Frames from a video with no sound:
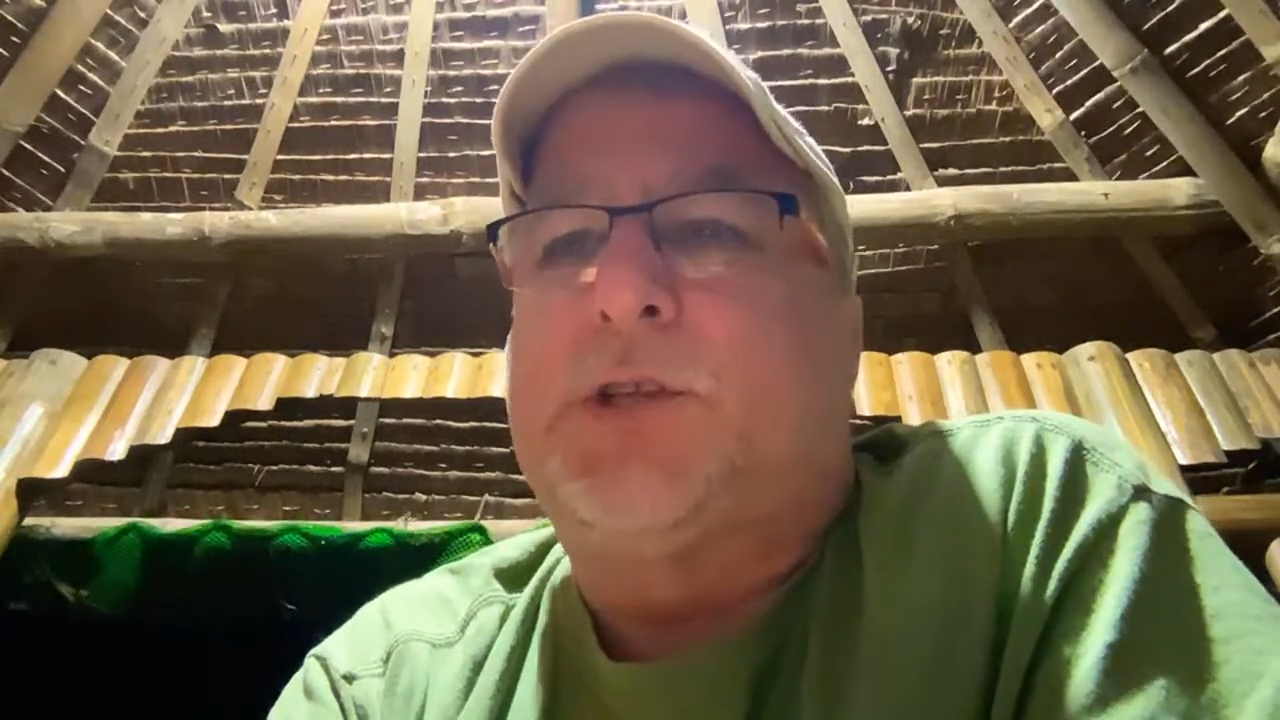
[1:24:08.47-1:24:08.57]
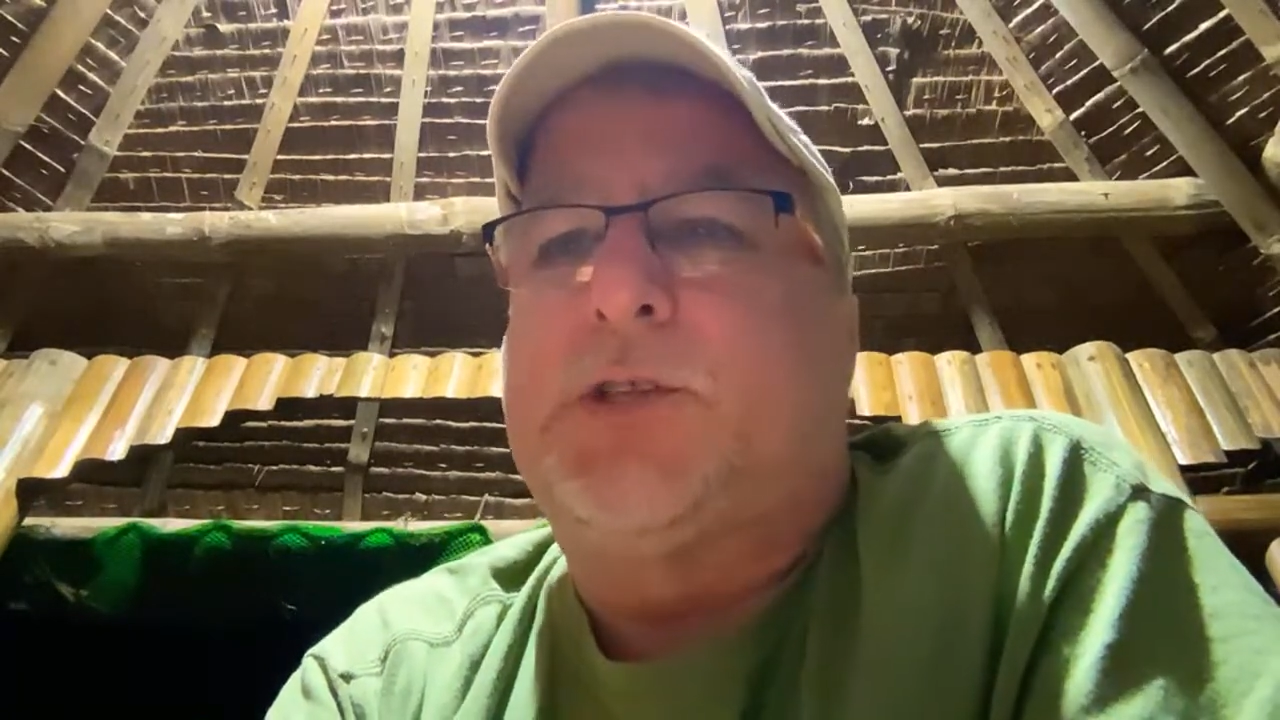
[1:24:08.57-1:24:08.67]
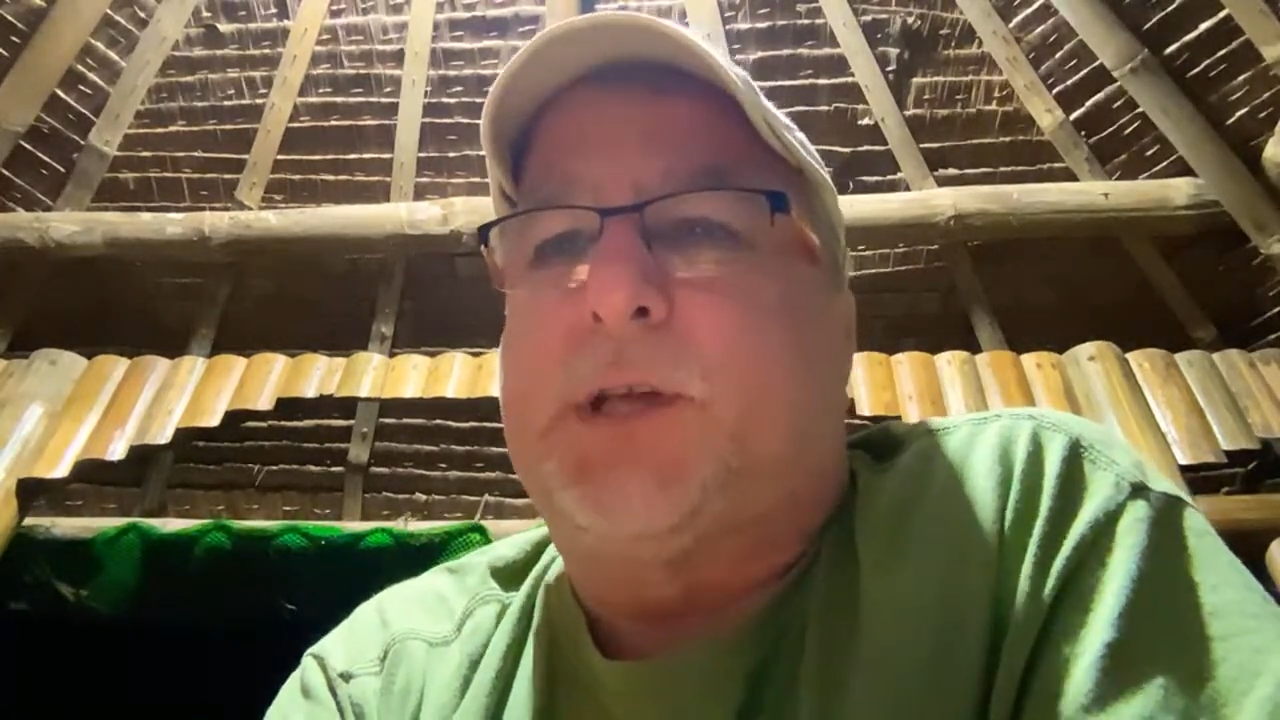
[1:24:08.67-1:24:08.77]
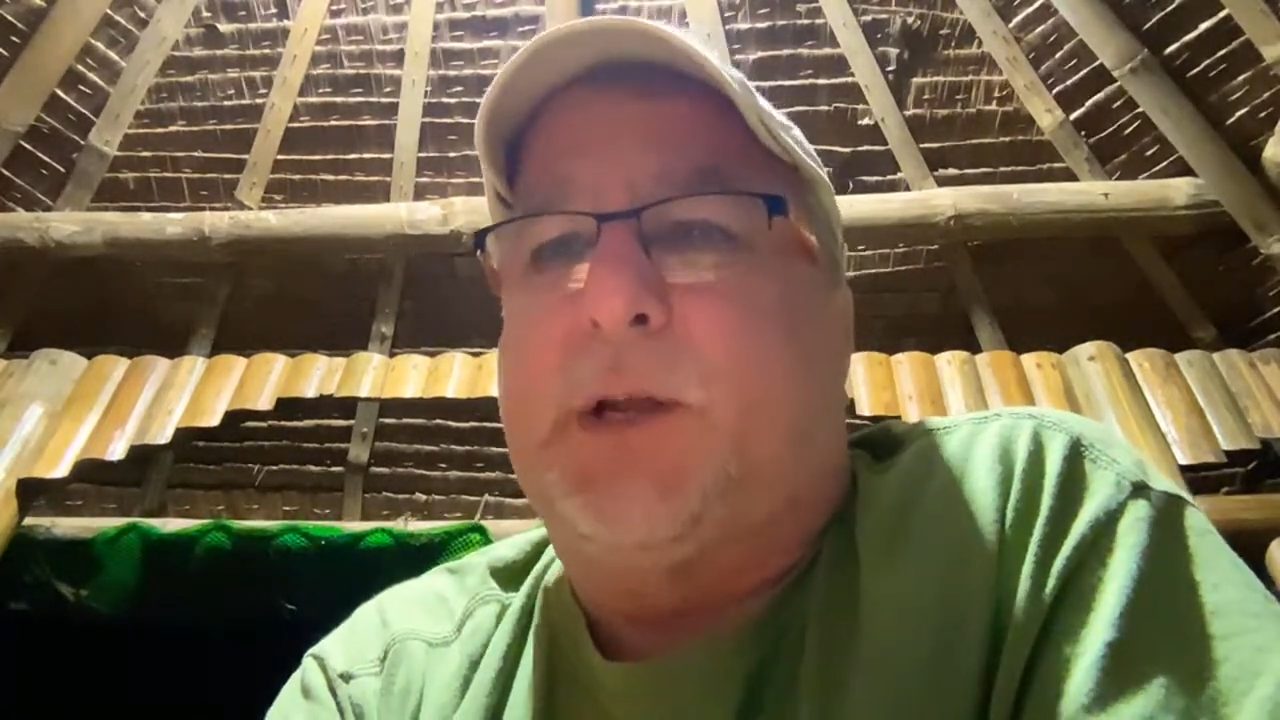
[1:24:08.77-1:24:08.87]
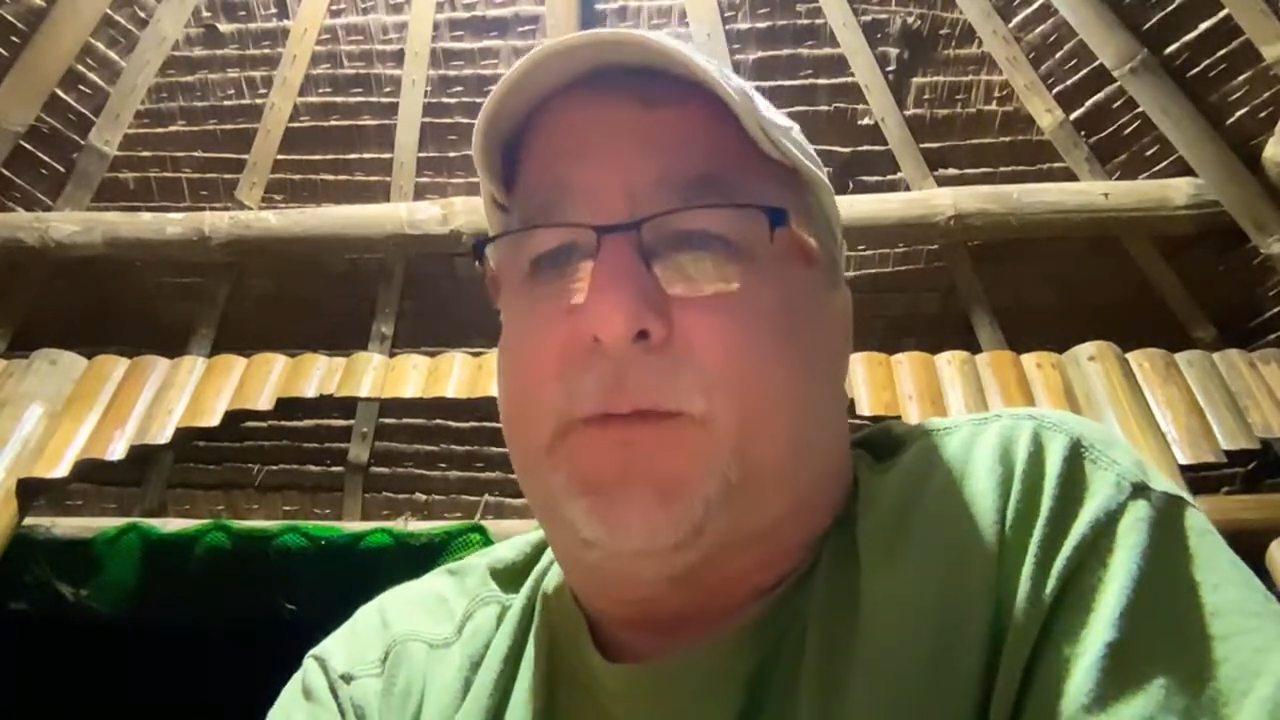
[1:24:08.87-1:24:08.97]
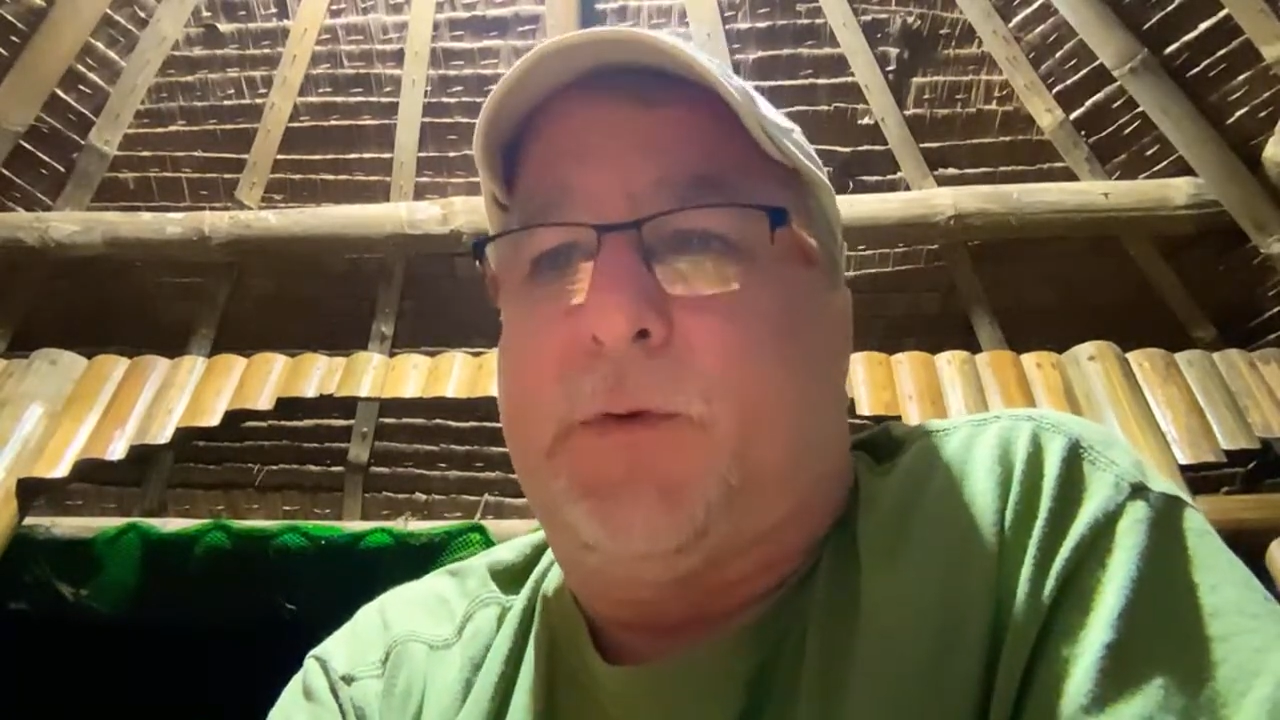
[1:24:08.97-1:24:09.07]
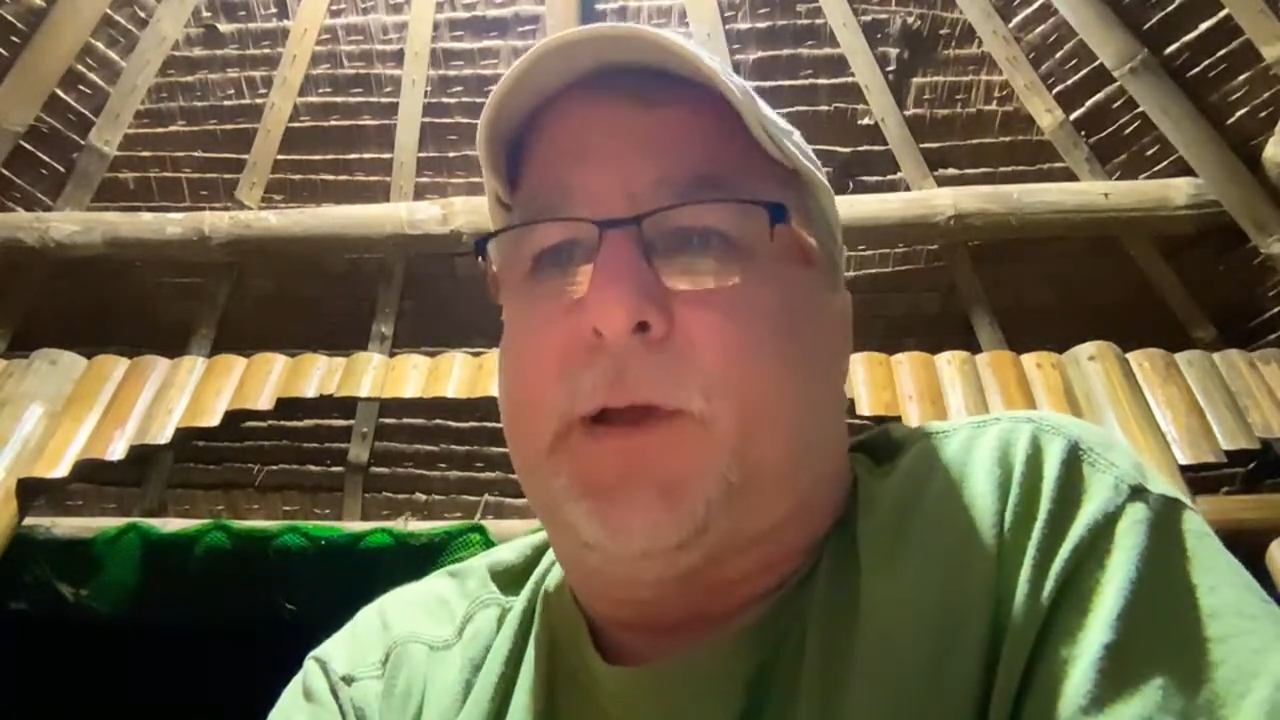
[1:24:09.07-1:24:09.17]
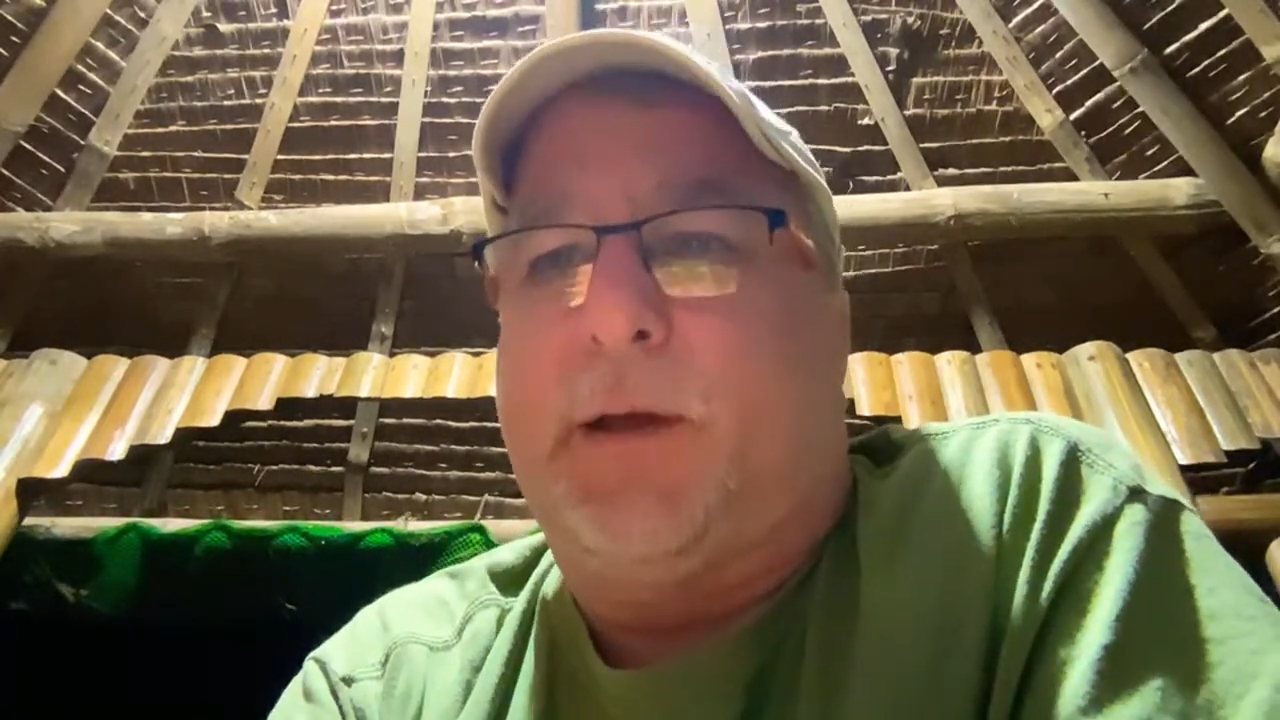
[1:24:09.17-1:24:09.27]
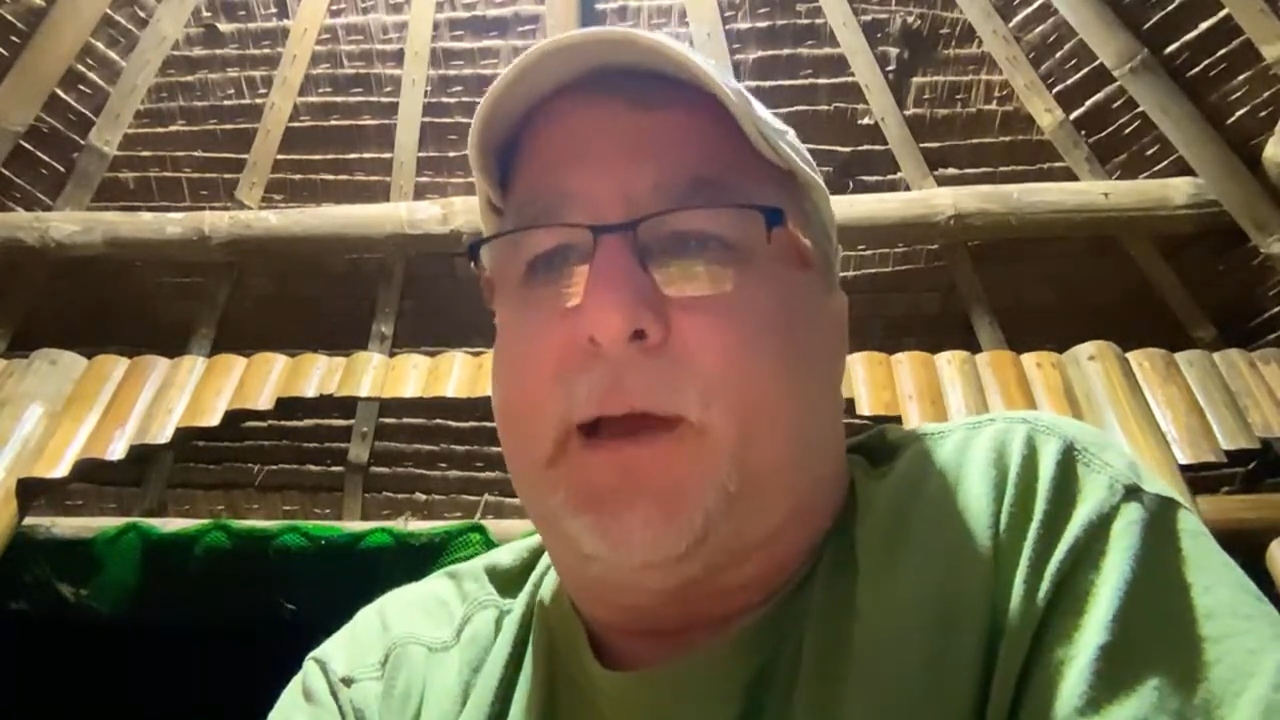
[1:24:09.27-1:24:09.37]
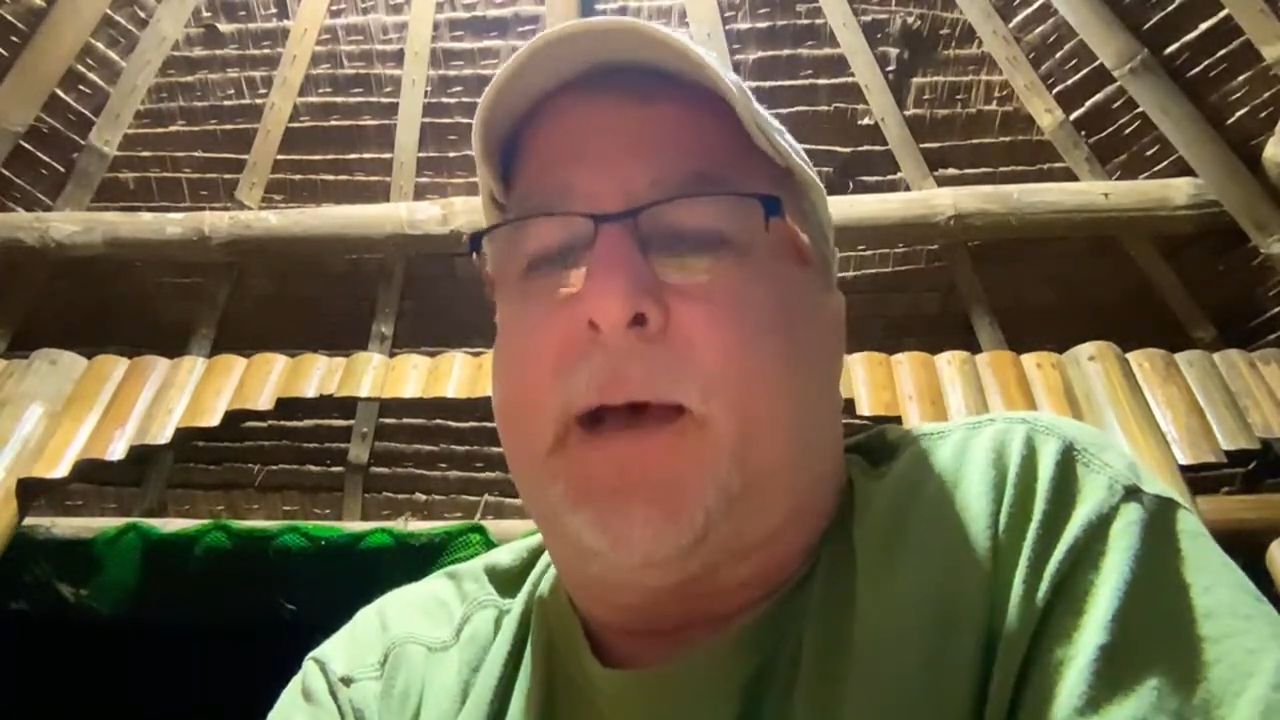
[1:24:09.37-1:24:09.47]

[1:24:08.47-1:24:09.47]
the channel for you.